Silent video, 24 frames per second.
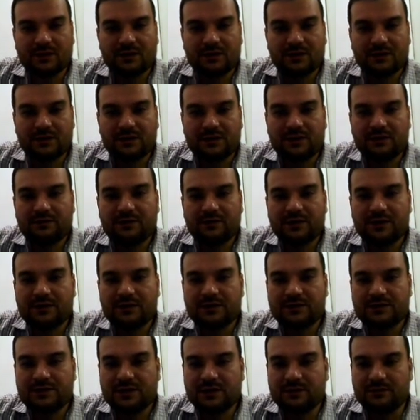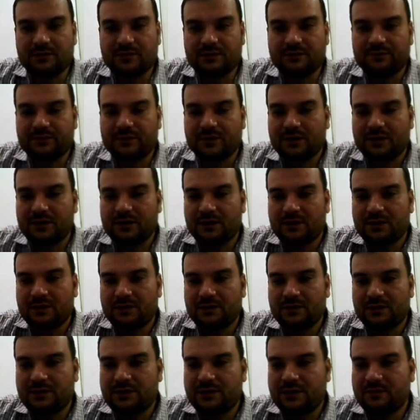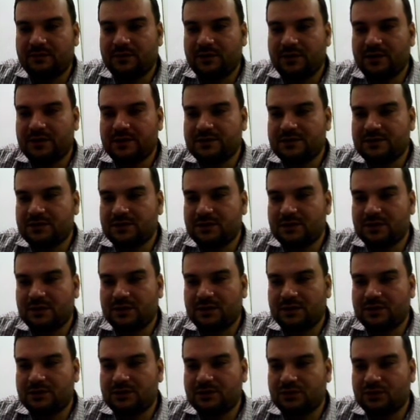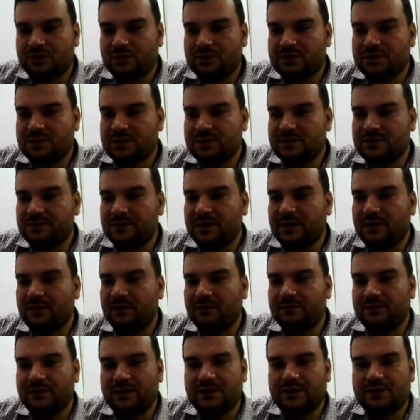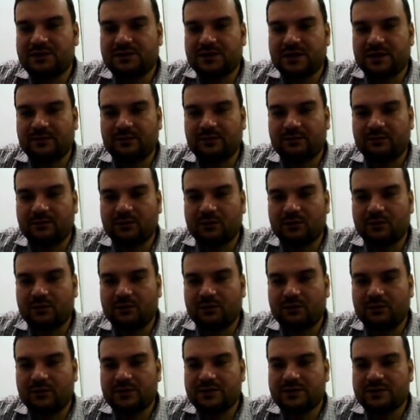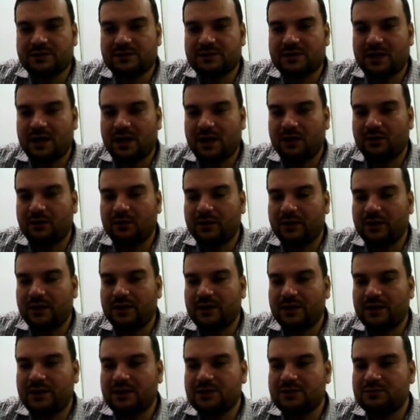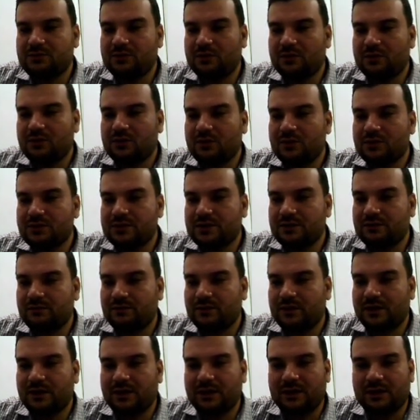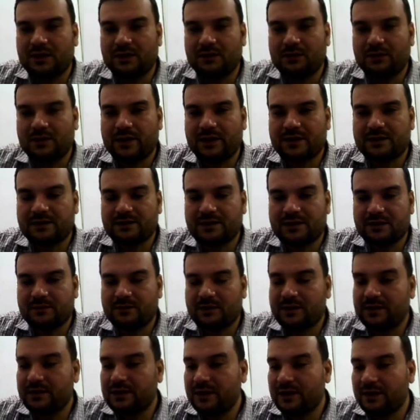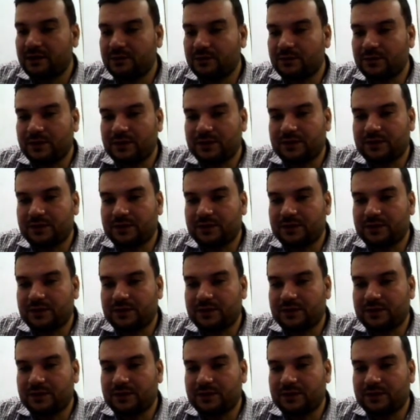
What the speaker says: Given in the table. The table shows the speed of each type of boat, which is how each boat goes in 1 hour. Look at the table and calculate.